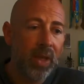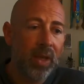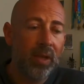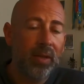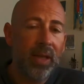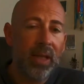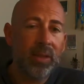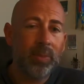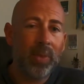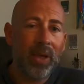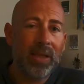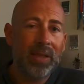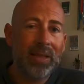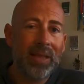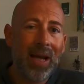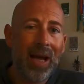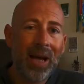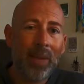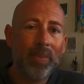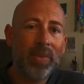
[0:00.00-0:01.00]
That's my
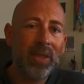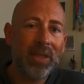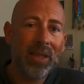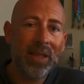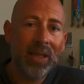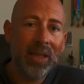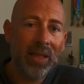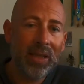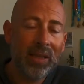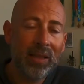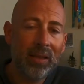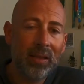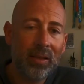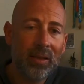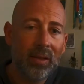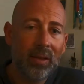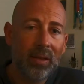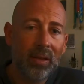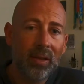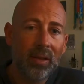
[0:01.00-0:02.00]
top 10
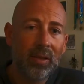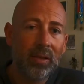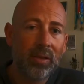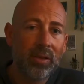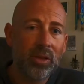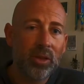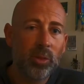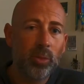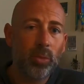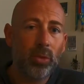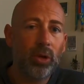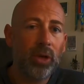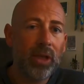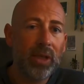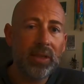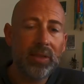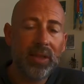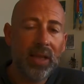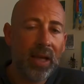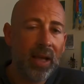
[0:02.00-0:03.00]

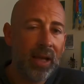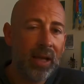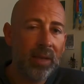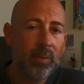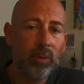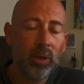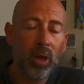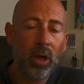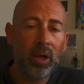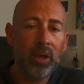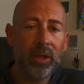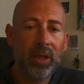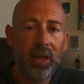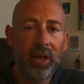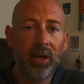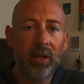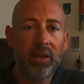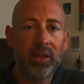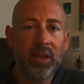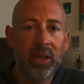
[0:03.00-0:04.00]
springtime lawn
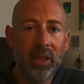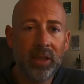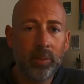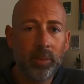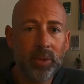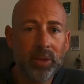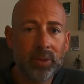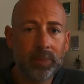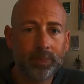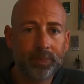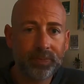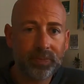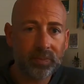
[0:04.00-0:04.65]
care tips.